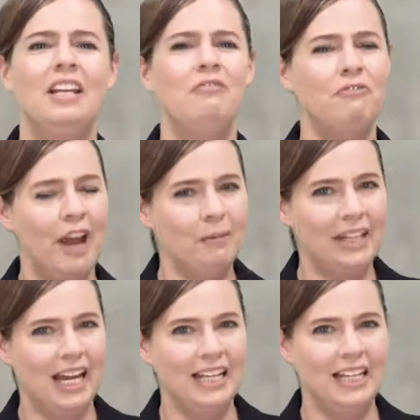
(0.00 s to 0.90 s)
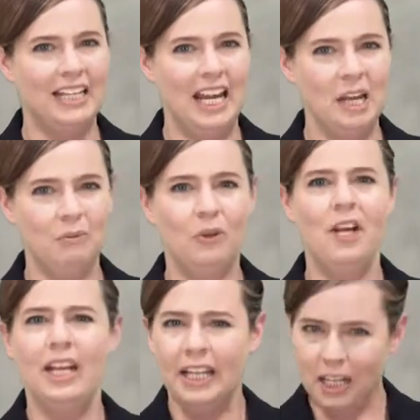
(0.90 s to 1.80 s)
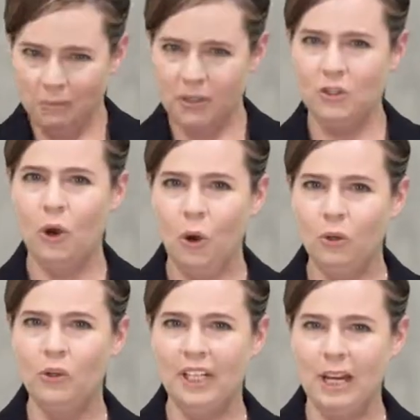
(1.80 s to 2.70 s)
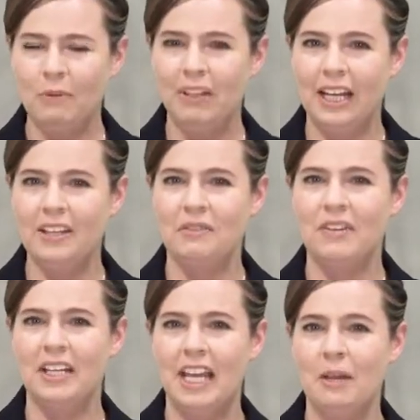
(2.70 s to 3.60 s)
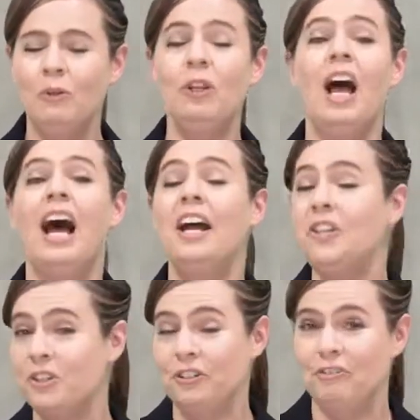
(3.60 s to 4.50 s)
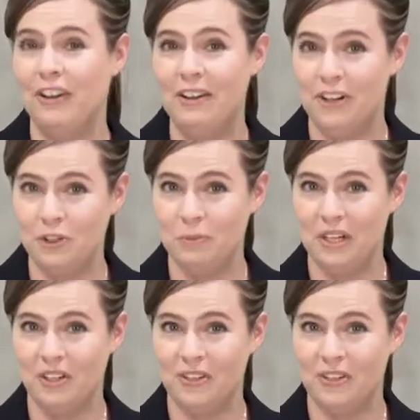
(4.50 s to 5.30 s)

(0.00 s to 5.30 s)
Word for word: And in fabricating the cable, keep the total cable length of the cable under 500